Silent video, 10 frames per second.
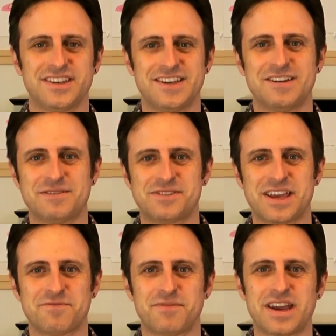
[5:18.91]
You know what I'm
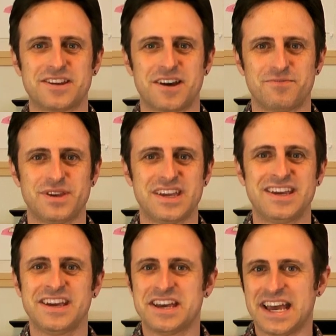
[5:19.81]
saying? It might not
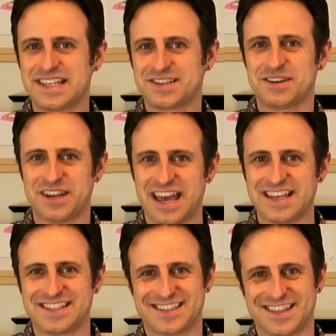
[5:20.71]
be as good
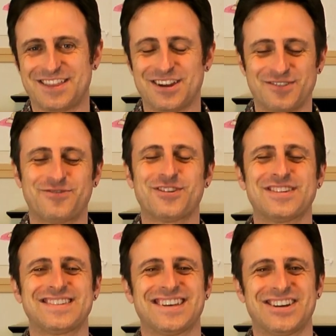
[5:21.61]
as the Thunder
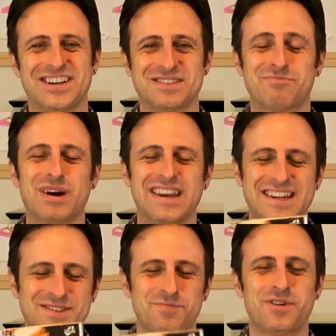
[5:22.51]
Force series, but
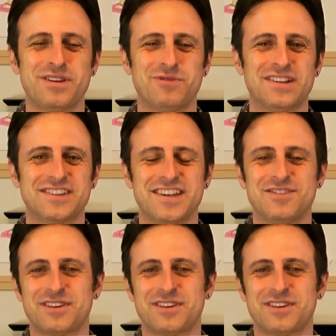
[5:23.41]
it is pretty well done.